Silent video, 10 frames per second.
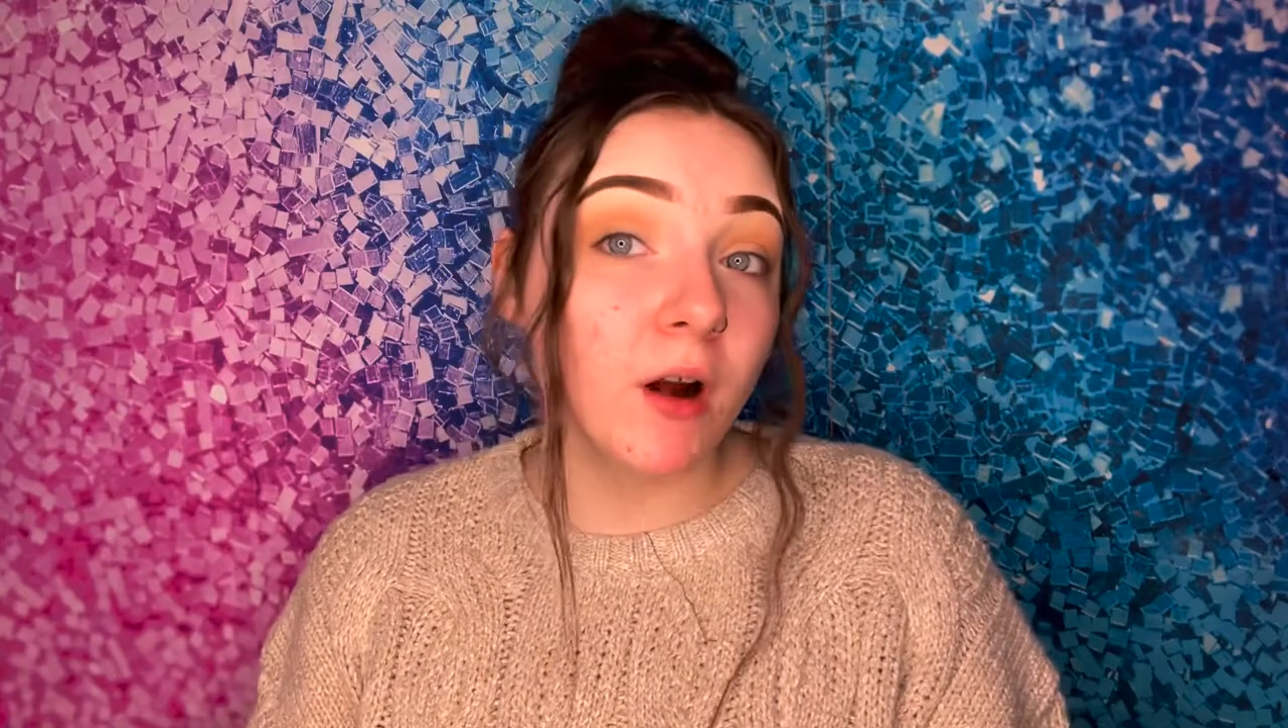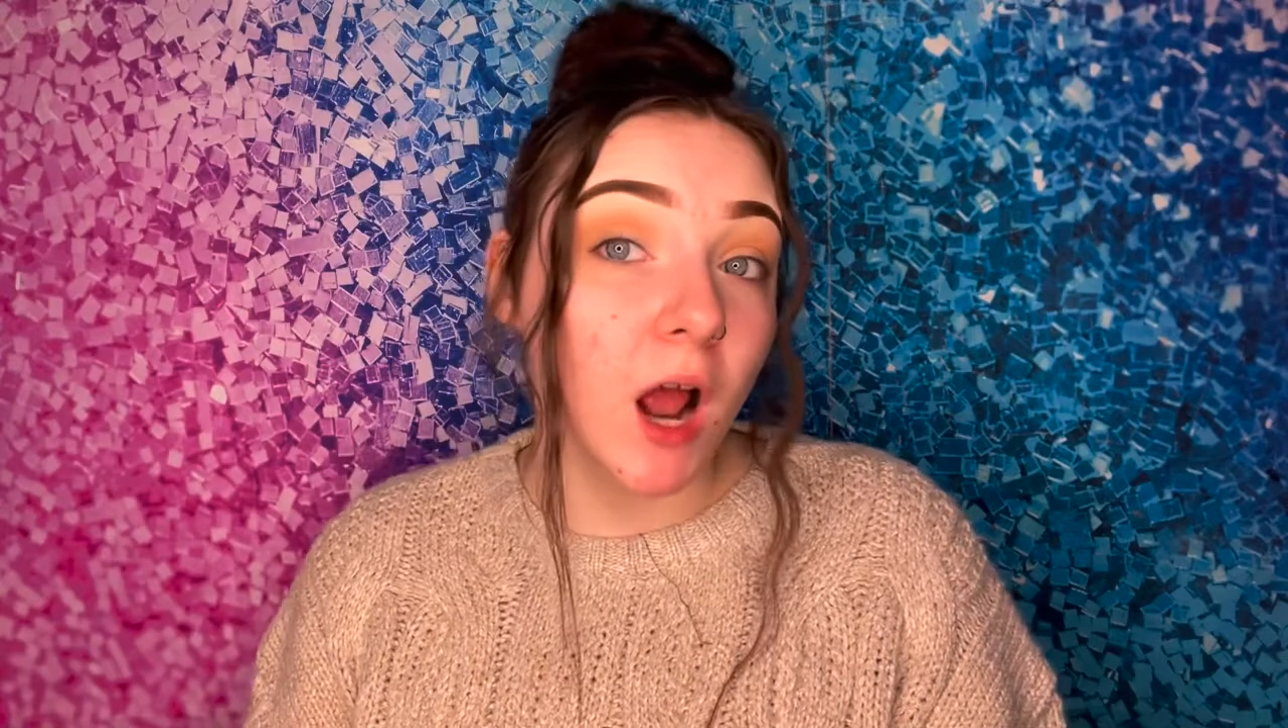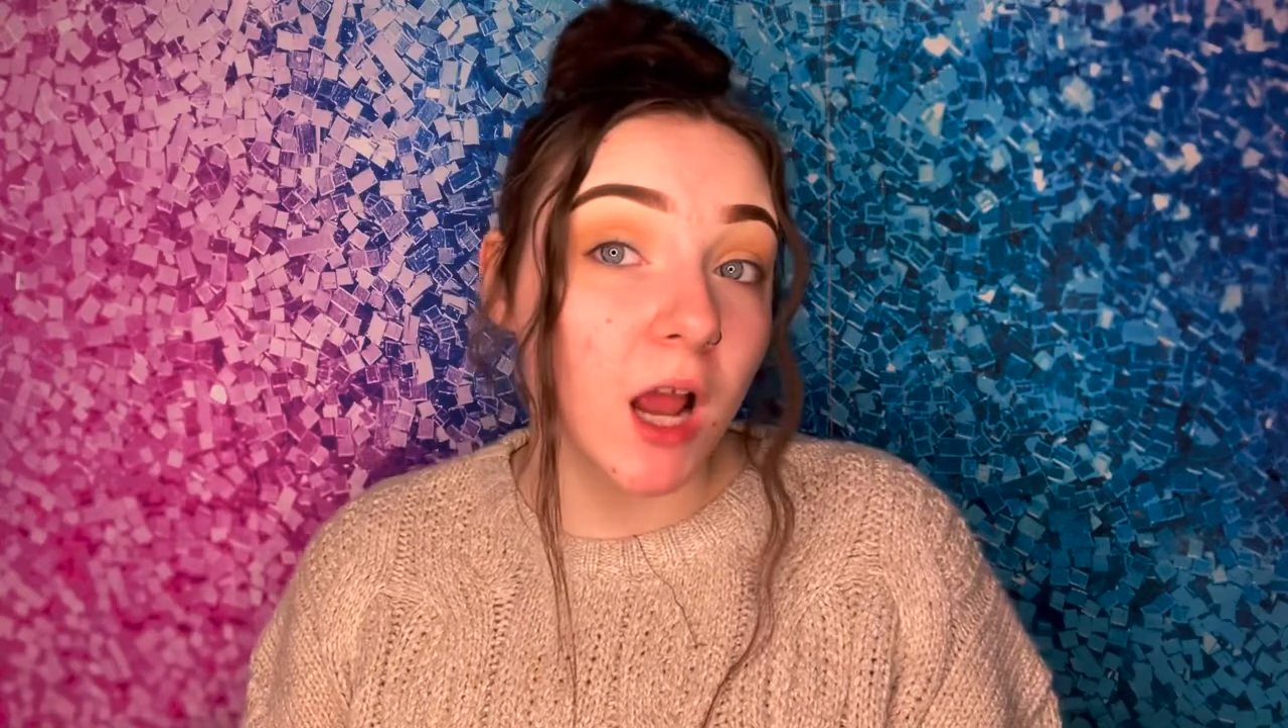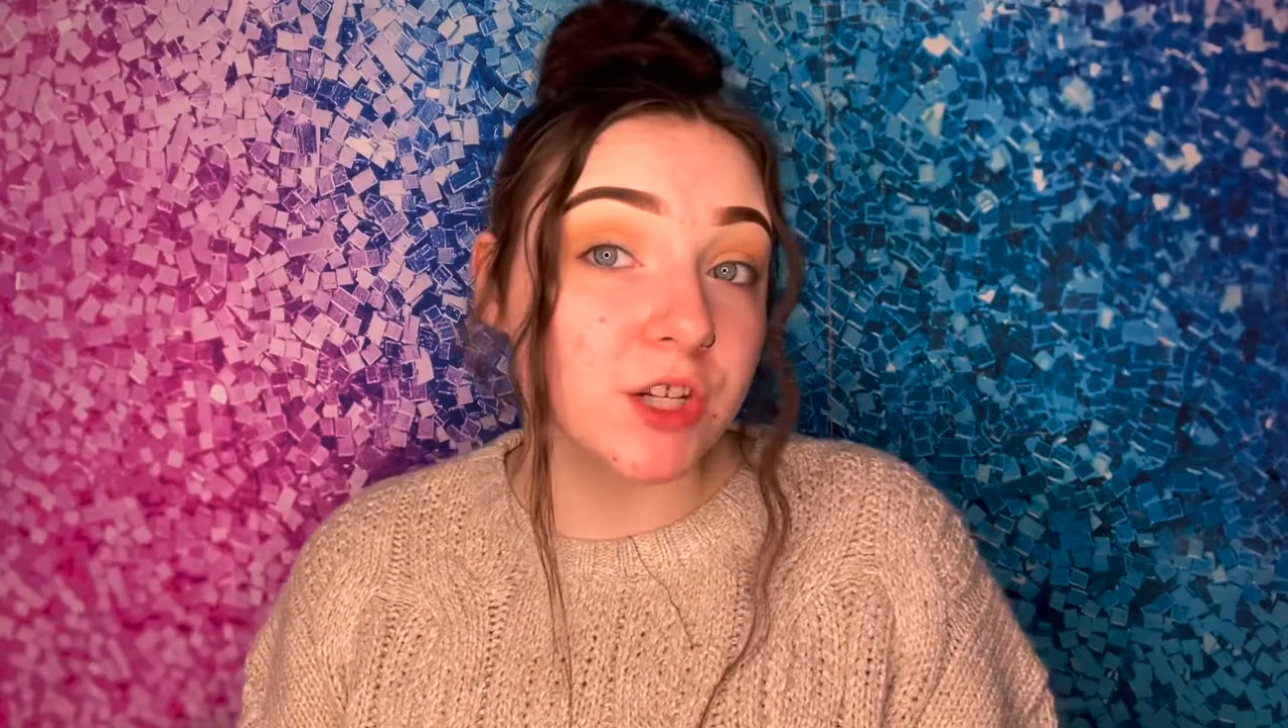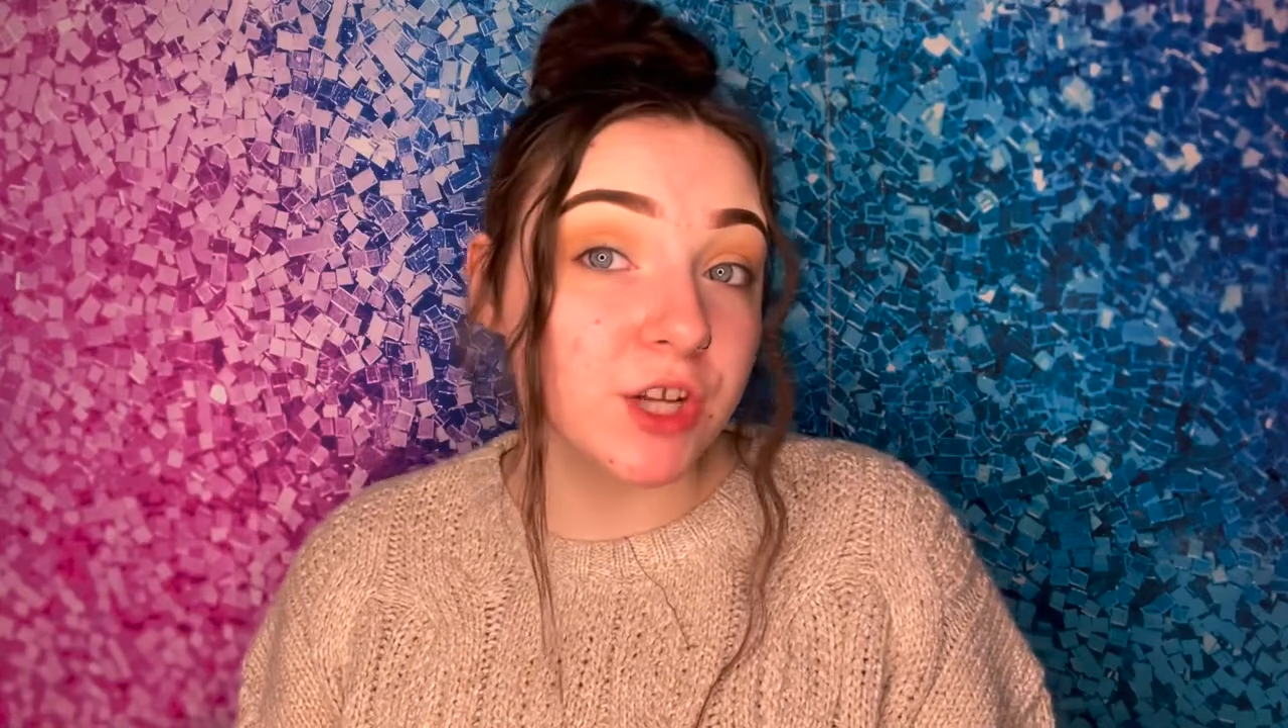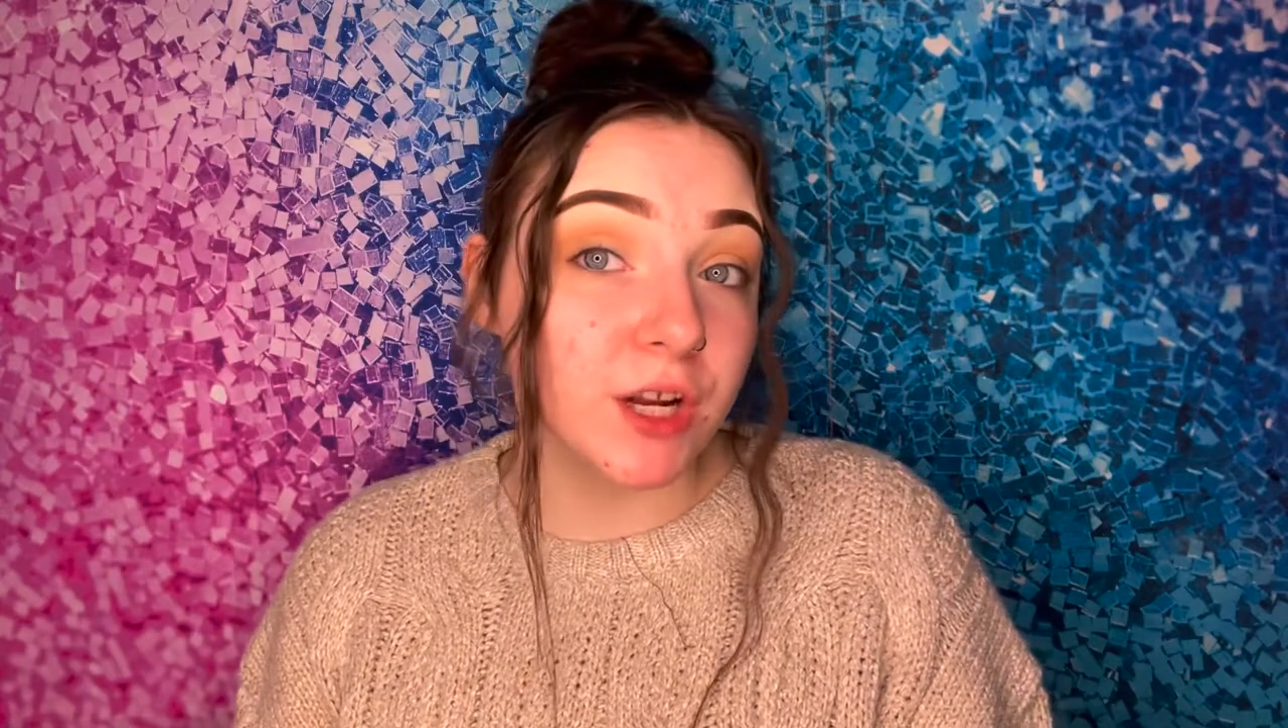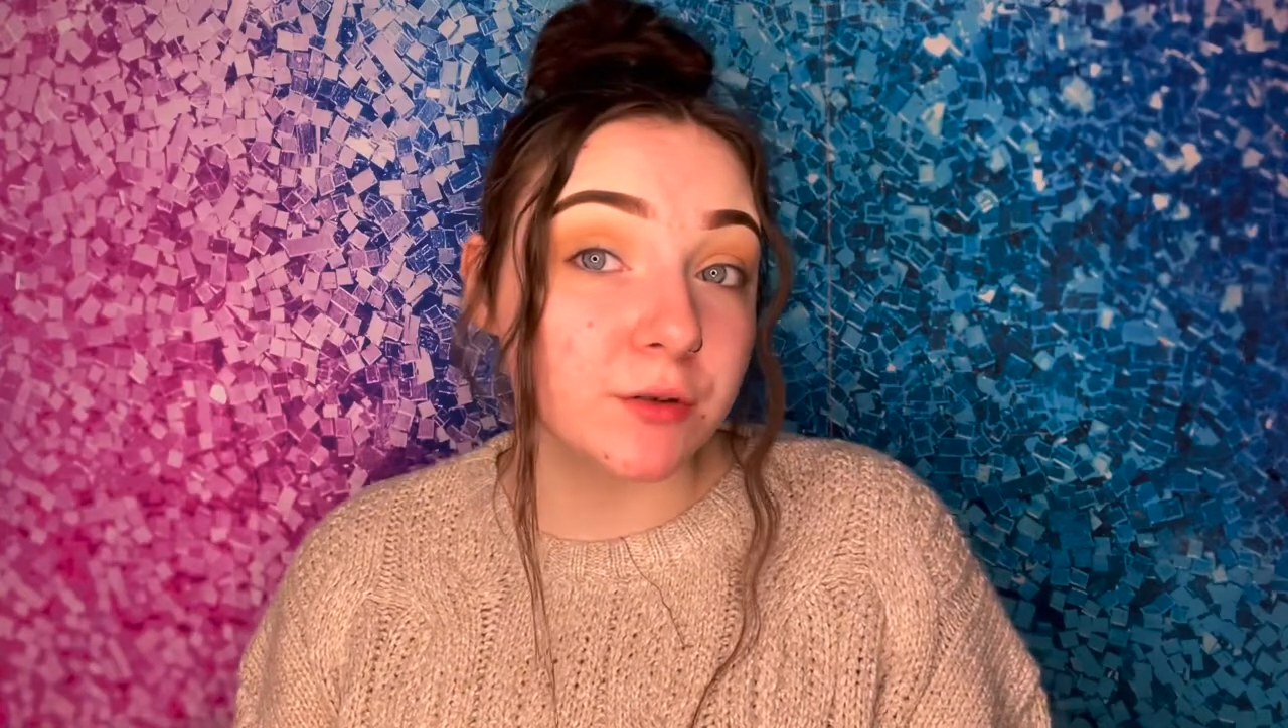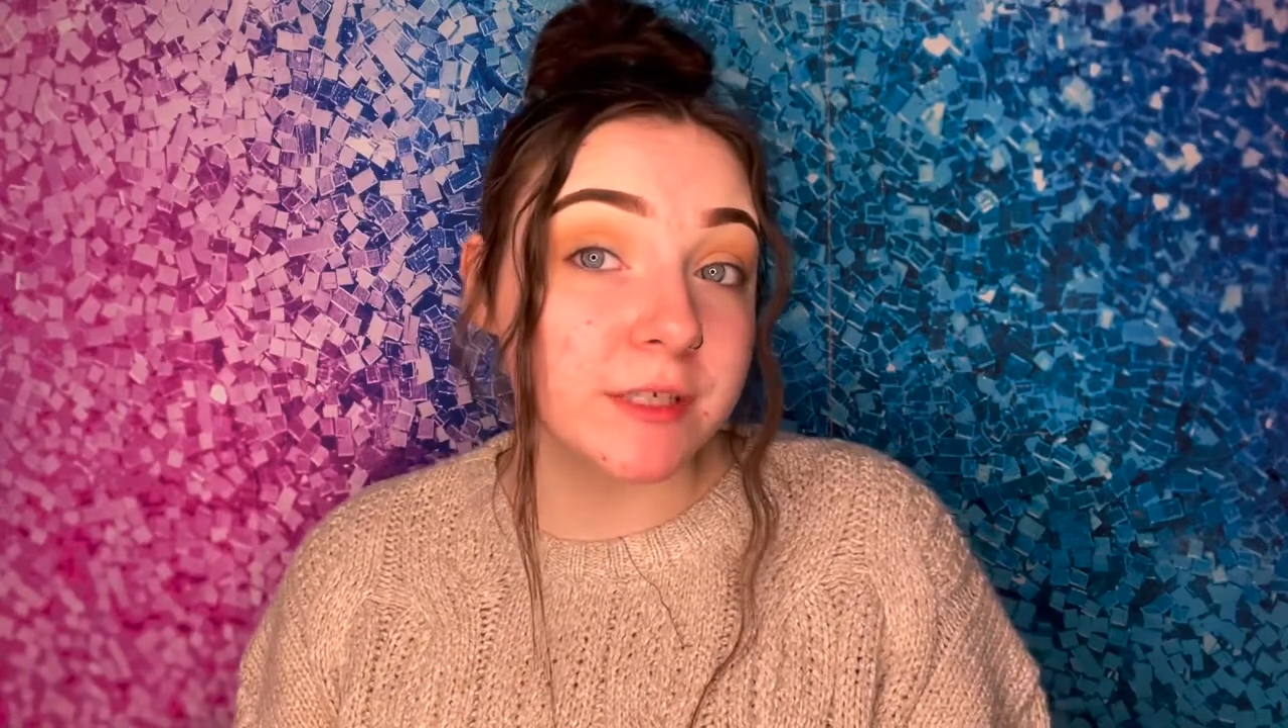eyeshadow